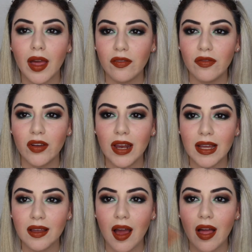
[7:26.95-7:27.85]
I feel
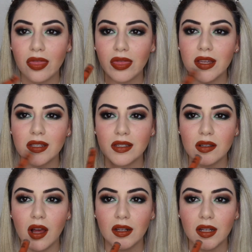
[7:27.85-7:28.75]
like
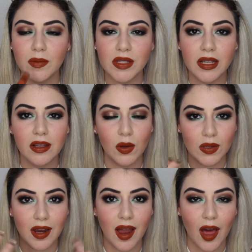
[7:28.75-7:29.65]
this color lipstick
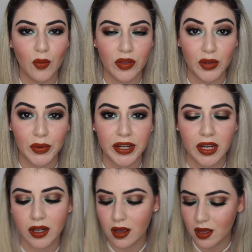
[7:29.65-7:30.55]
goes a lot with
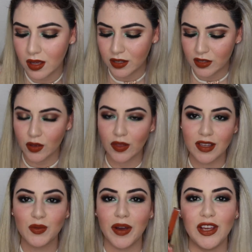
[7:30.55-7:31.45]
green, so
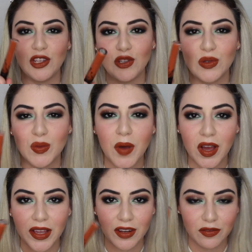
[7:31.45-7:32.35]
that's why I chose
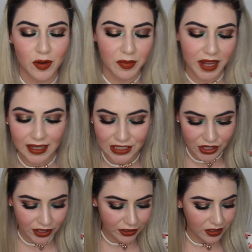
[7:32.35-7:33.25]
Pumpkin from Kylie
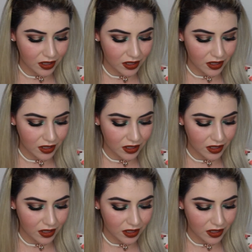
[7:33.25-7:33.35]
Jenner.